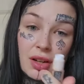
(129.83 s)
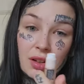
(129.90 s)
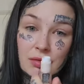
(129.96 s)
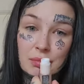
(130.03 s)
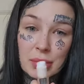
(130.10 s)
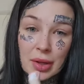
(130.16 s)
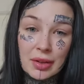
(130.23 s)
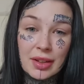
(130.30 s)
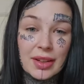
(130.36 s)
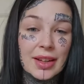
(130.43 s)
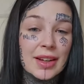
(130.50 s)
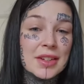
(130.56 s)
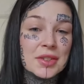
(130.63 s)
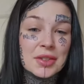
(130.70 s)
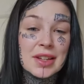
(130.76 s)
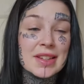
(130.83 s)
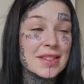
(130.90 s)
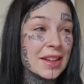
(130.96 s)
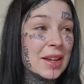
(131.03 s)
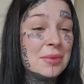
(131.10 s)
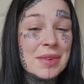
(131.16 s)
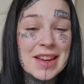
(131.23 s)
I've broken the lid on it, so
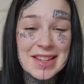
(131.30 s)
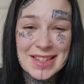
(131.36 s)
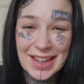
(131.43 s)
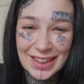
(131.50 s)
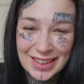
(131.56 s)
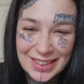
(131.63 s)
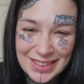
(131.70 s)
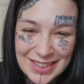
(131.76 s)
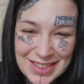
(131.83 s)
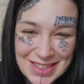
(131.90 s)
give me a second.